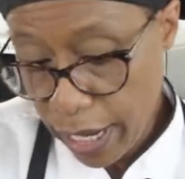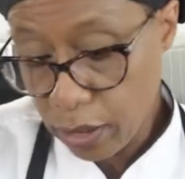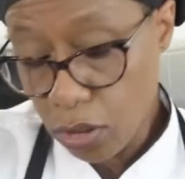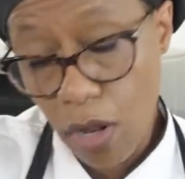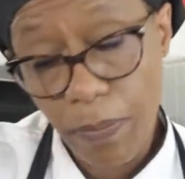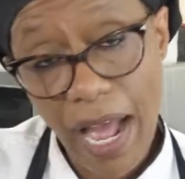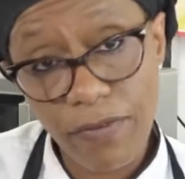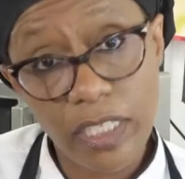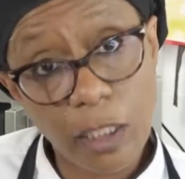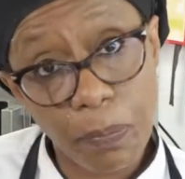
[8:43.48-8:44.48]
and not
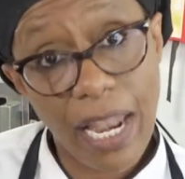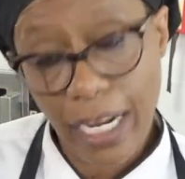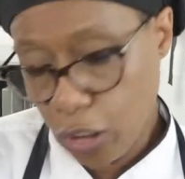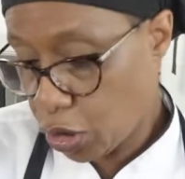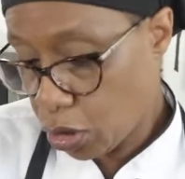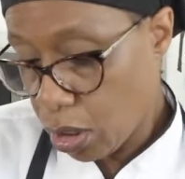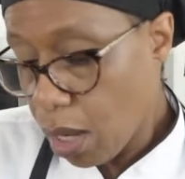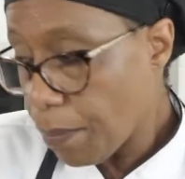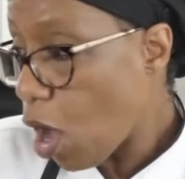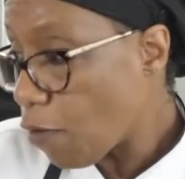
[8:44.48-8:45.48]
having splash.
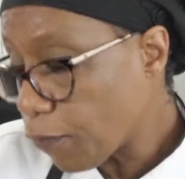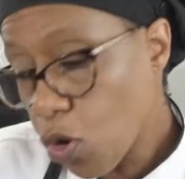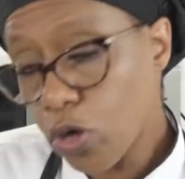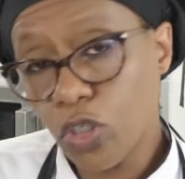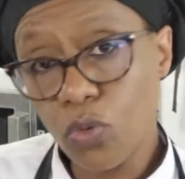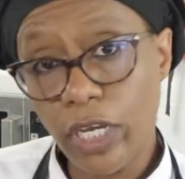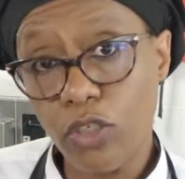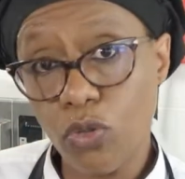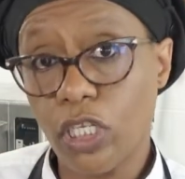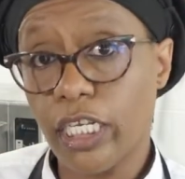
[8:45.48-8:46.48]
But of course, you can
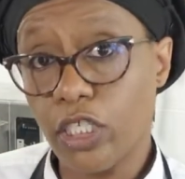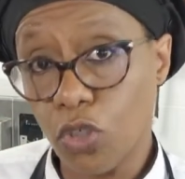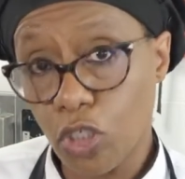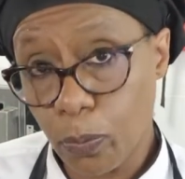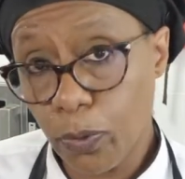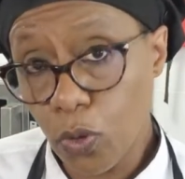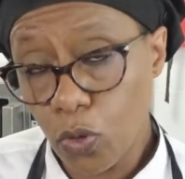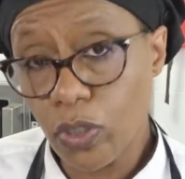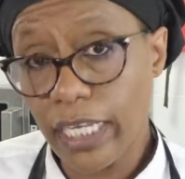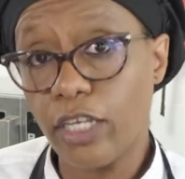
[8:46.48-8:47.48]
utilize your
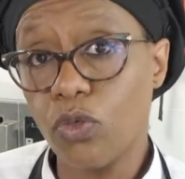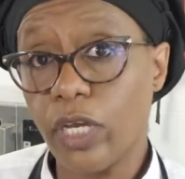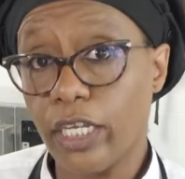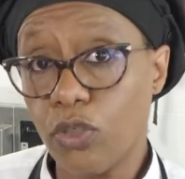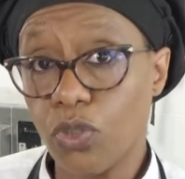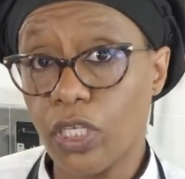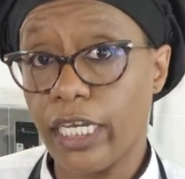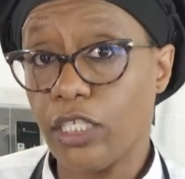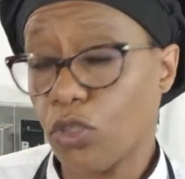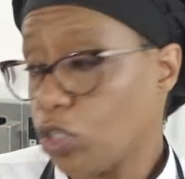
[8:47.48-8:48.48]
spoons and you can utilize your